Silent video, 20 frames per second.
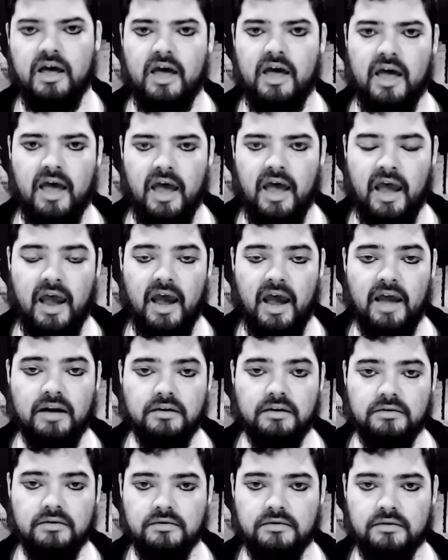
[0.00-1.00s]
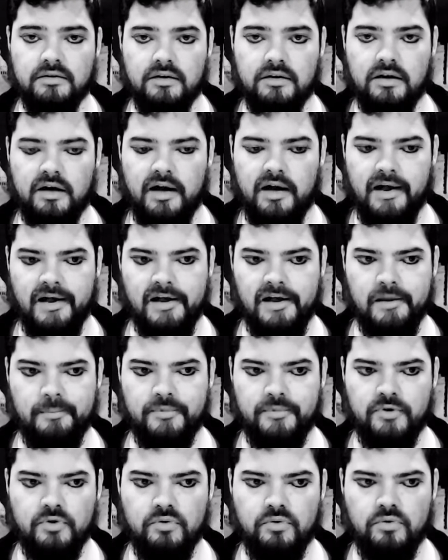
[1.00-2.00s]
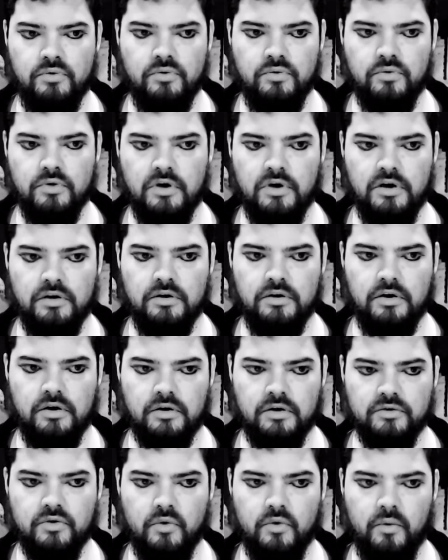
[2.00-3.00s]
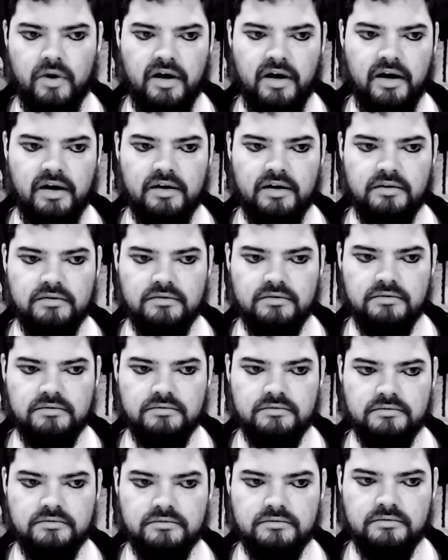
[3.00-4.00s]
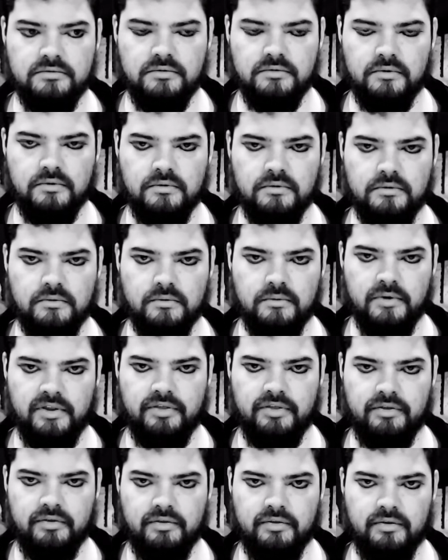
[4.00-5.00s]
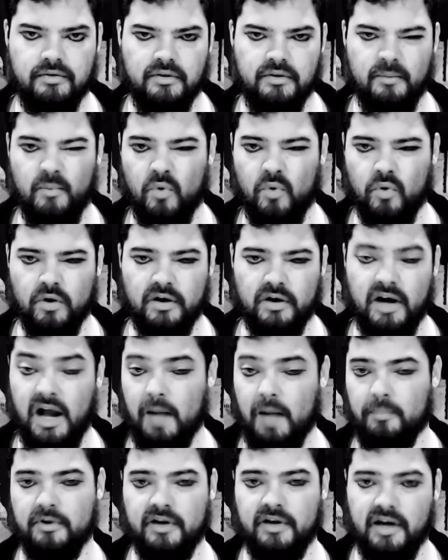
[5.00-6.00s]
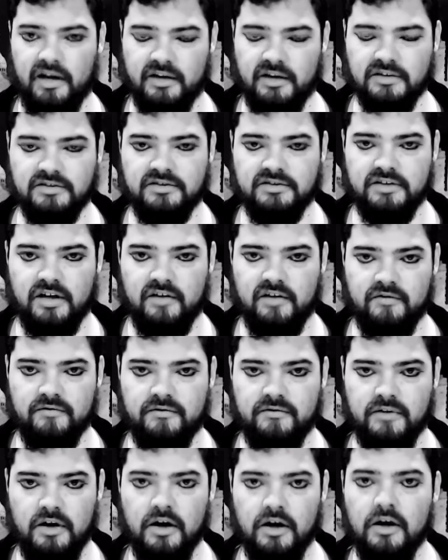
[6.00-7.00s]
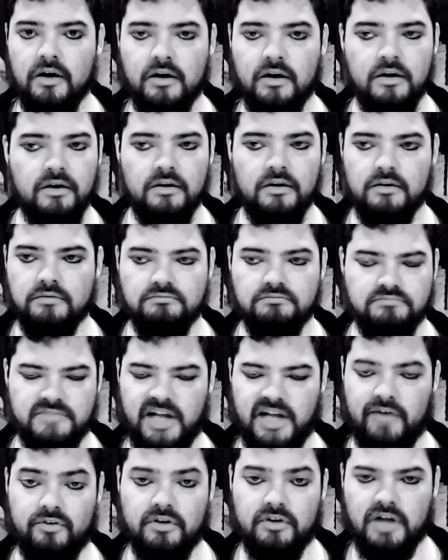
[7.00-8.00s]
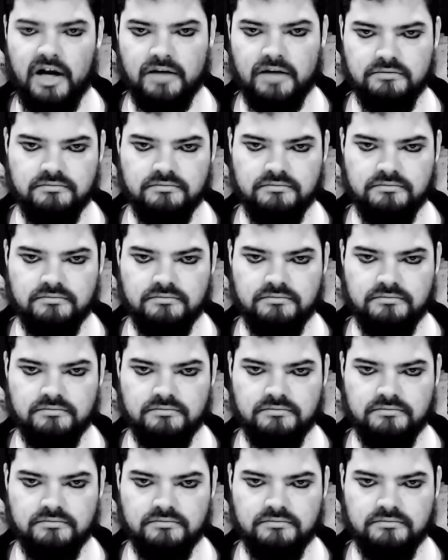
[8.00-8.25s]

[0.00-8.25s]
and I'll help you along the way with the more complicated stuff down the line.